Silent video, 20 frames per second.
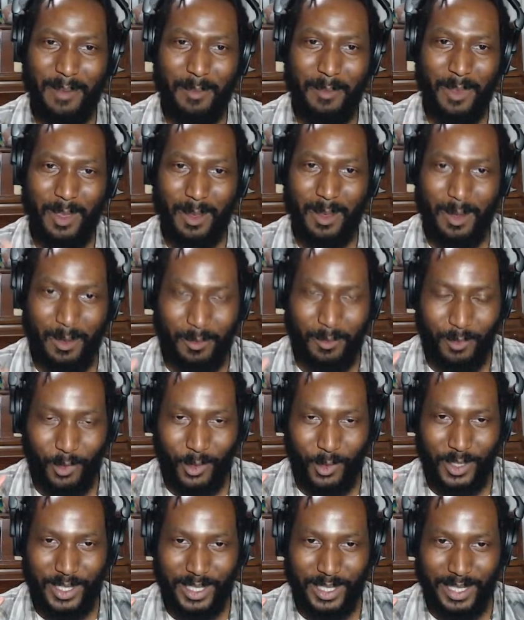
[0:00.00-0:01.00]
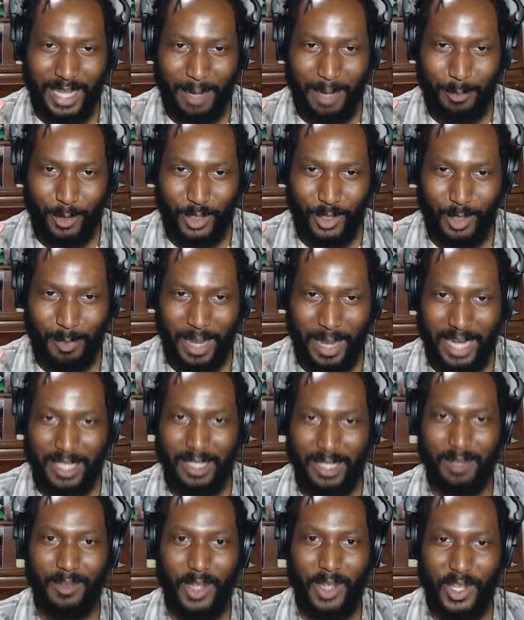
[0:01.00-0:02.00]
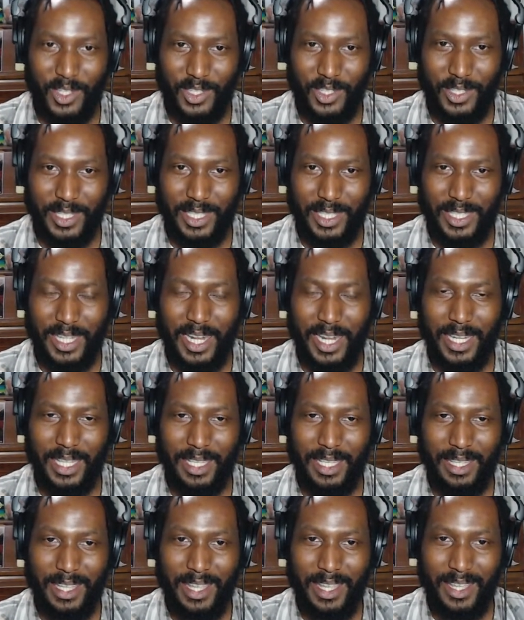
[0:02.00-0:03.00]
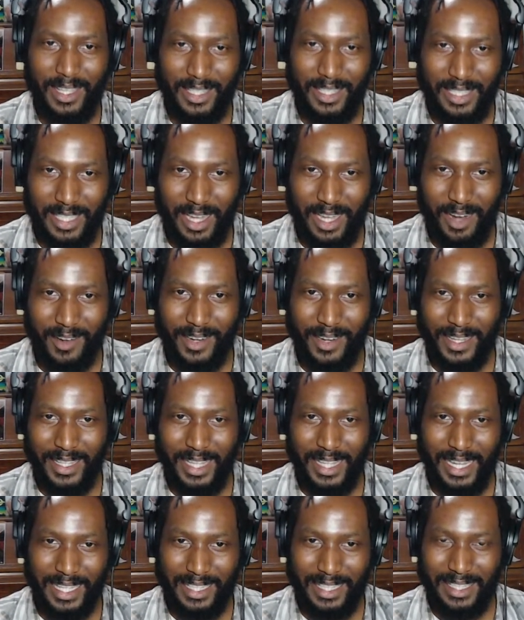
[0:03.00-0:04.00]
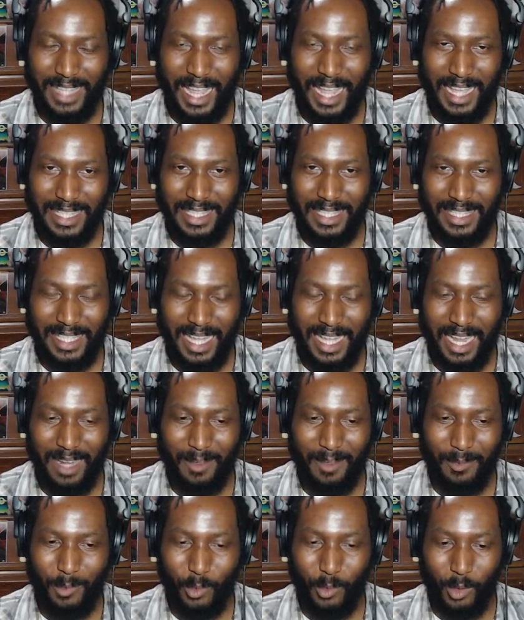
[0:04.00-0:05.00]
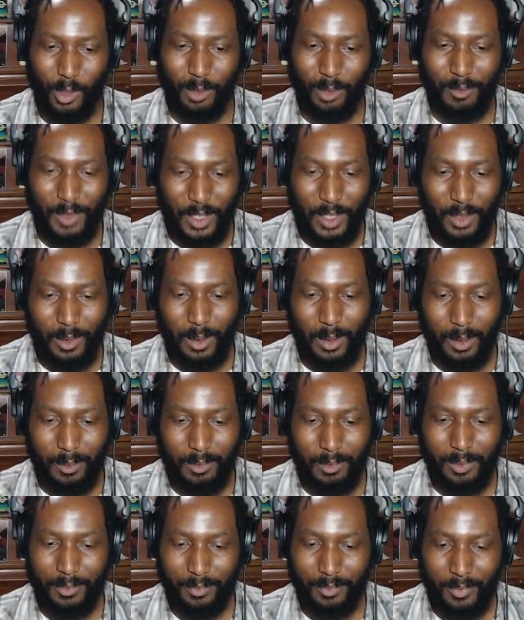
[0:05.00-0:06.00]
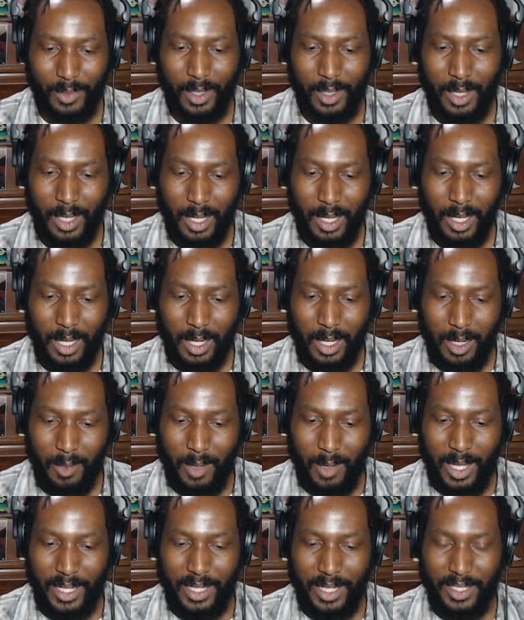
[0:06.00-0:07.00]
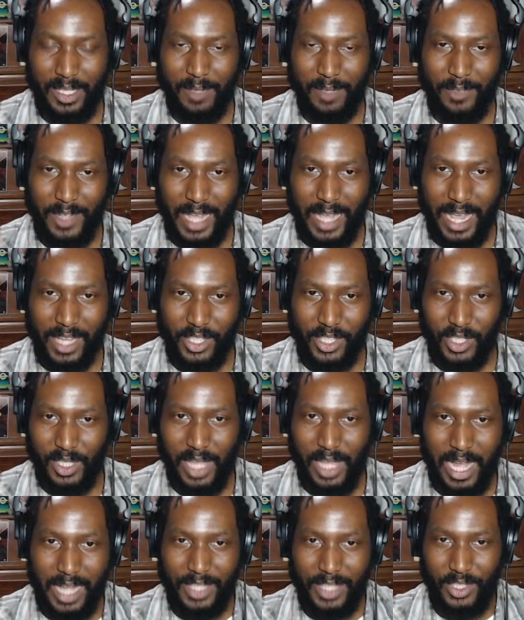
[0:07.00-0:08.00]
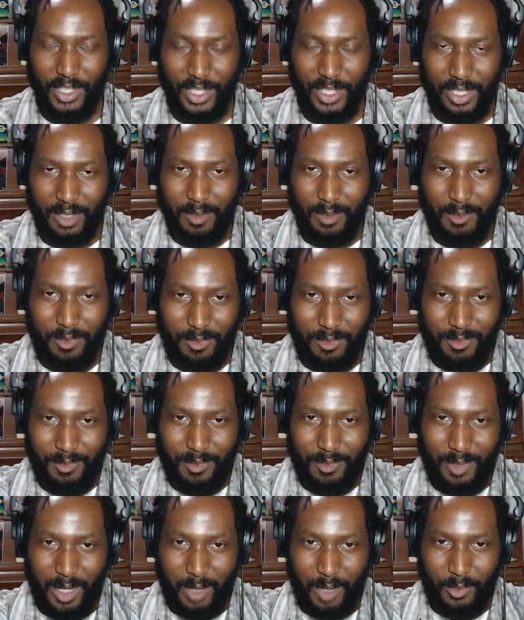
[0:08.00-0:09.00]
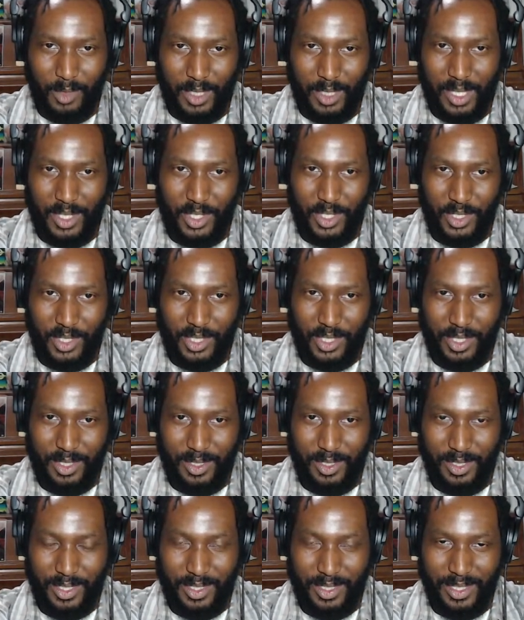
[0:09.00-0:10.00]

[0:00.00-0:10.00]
enforcing that perspective onto the study, because he already has this kind of worldview of, well, there's different echelons of religious